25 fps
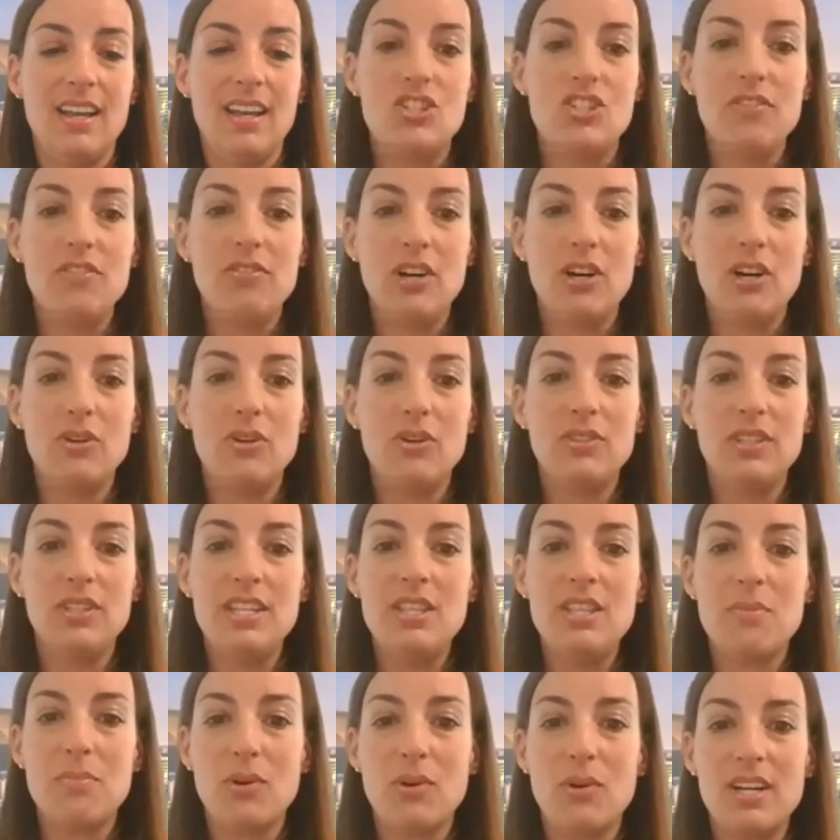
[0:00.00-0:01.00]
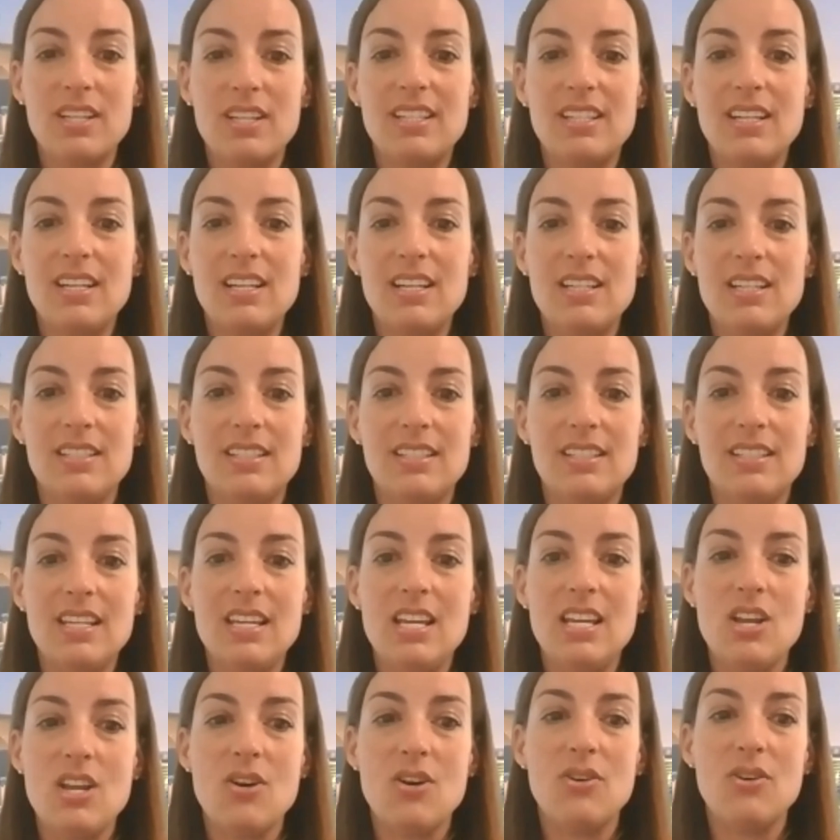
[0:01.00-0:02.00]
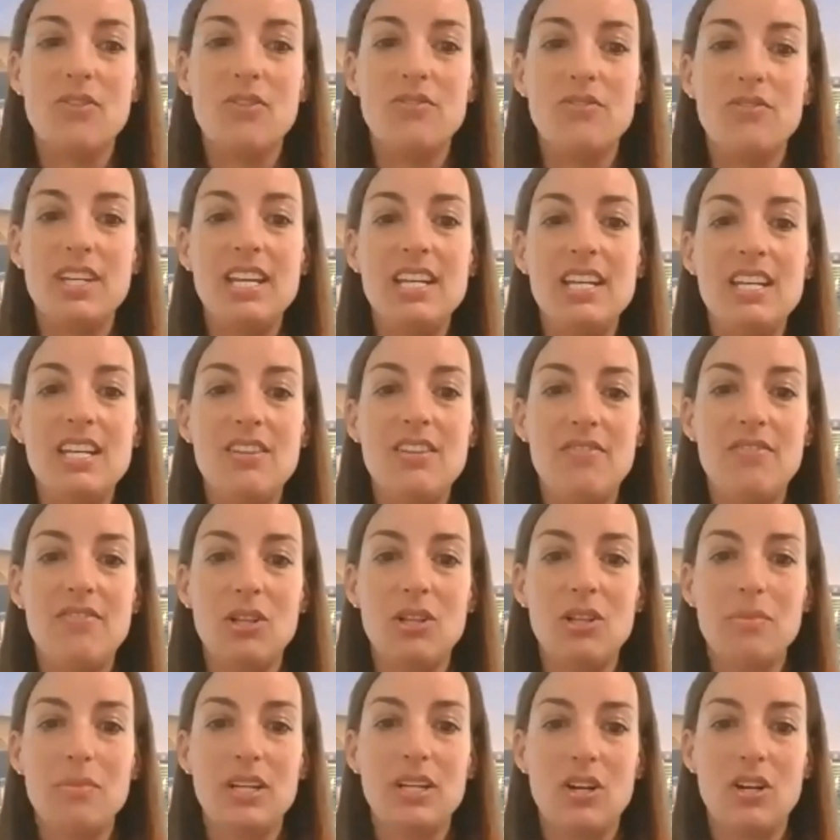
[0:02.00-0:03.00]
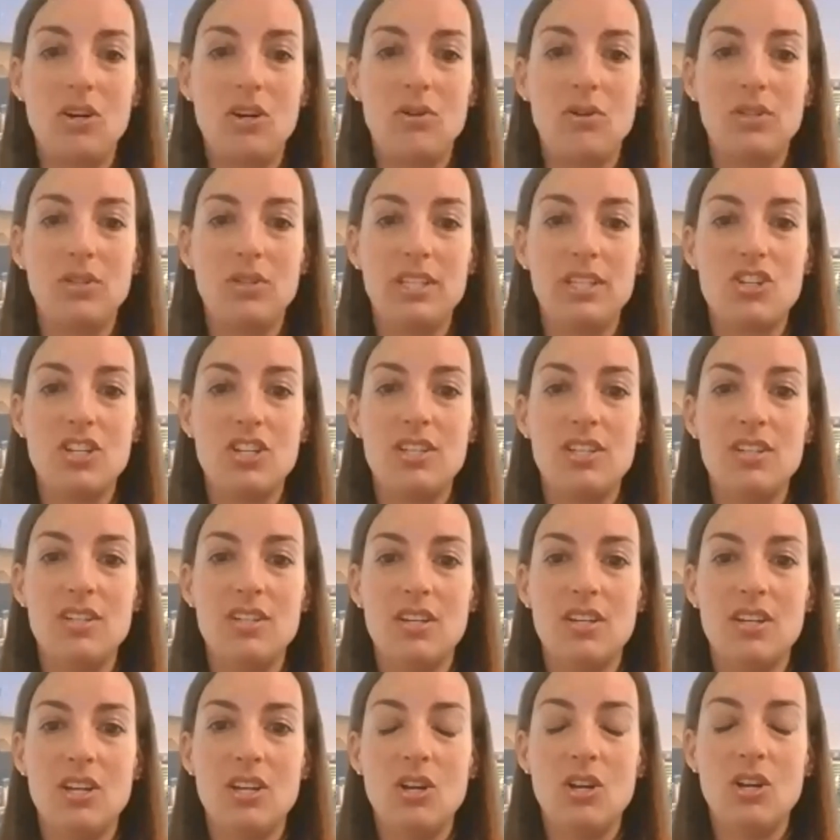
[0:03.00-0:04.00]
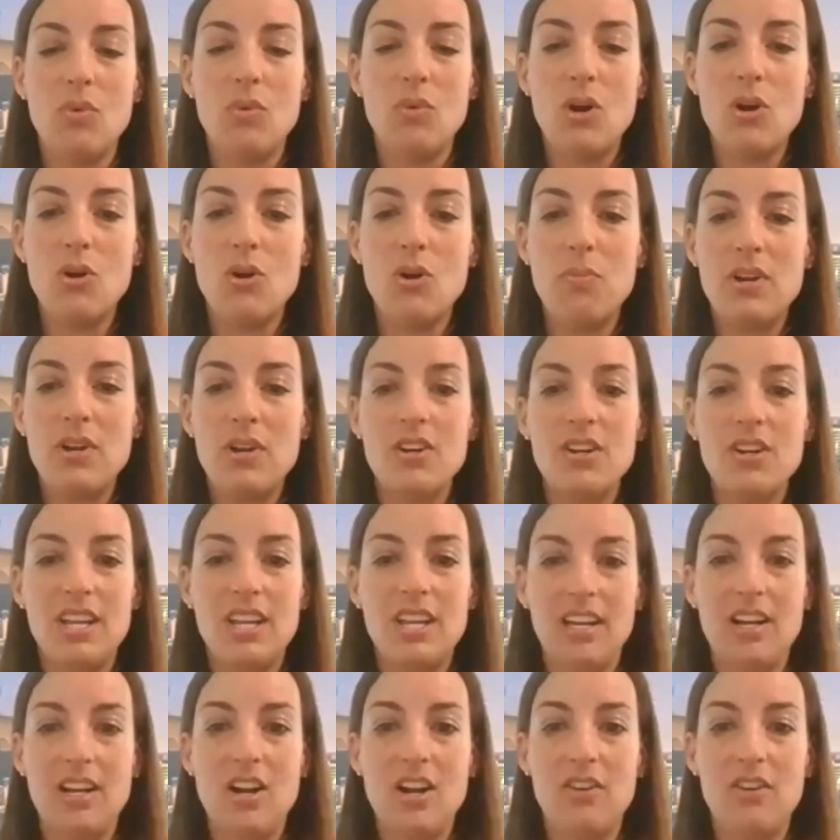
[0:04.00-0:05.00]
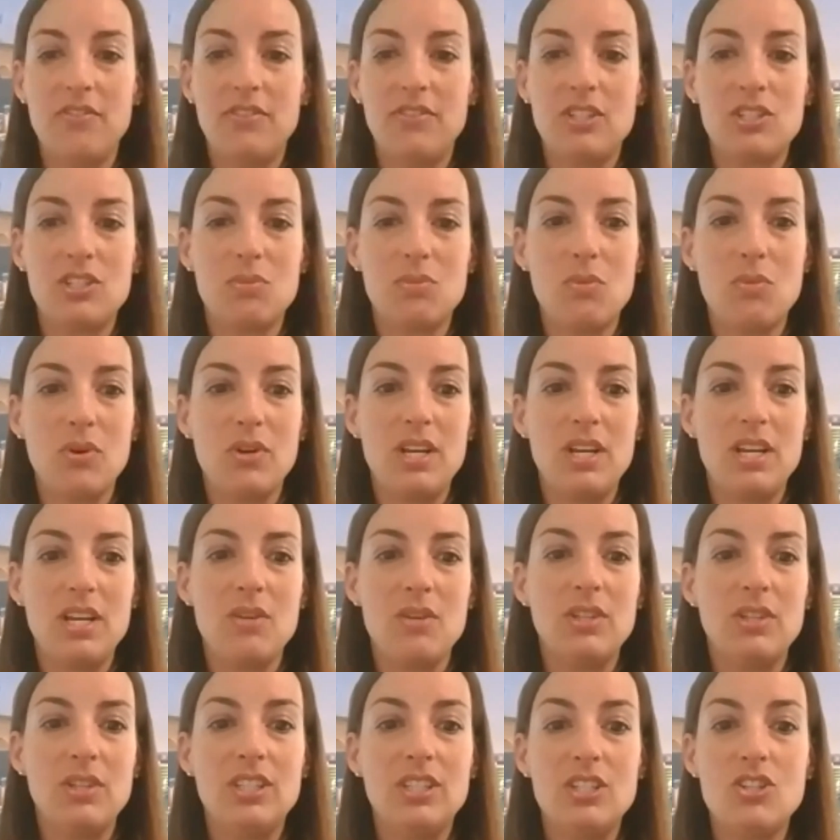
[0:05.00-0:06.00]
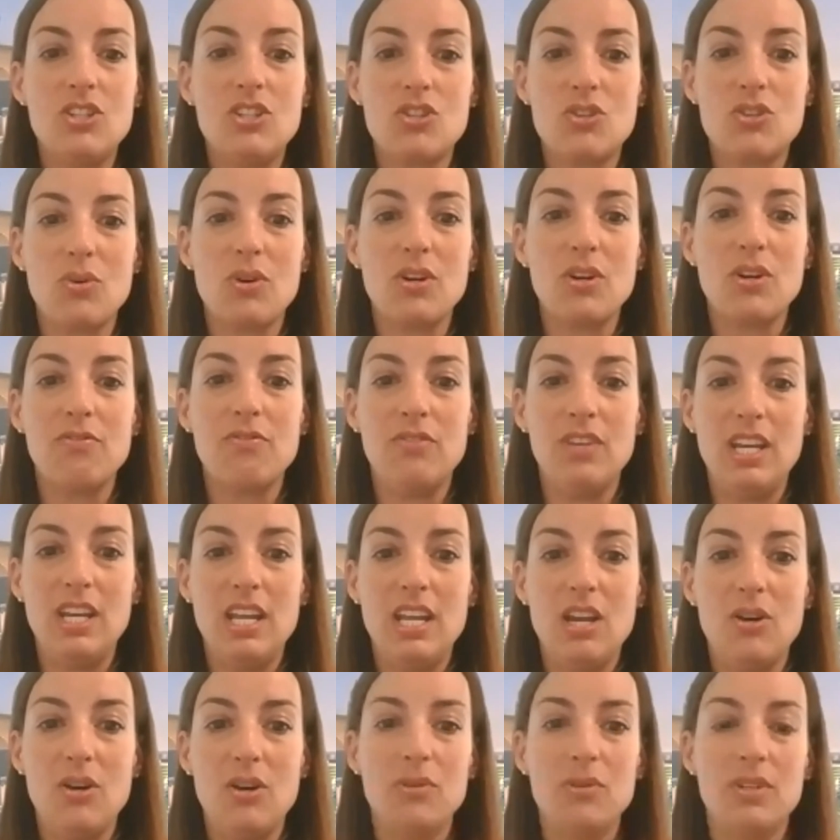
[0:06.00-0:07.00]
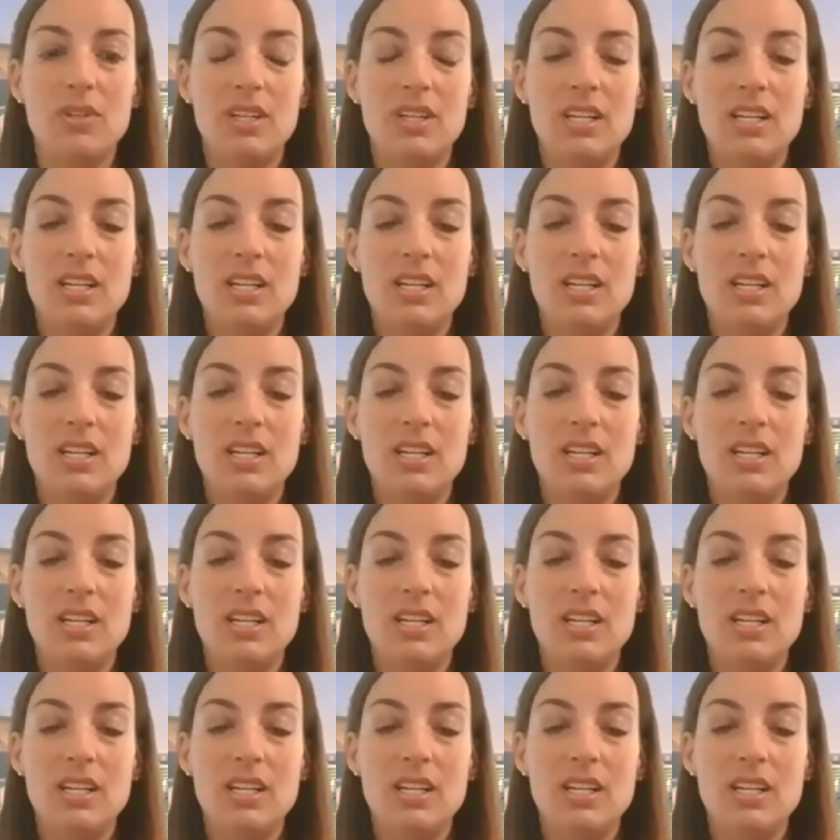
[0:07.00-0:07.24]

Jeff Hoagland, the president and CEO of the Dayton Development Coalition, will open our kickoff this morning with this short video.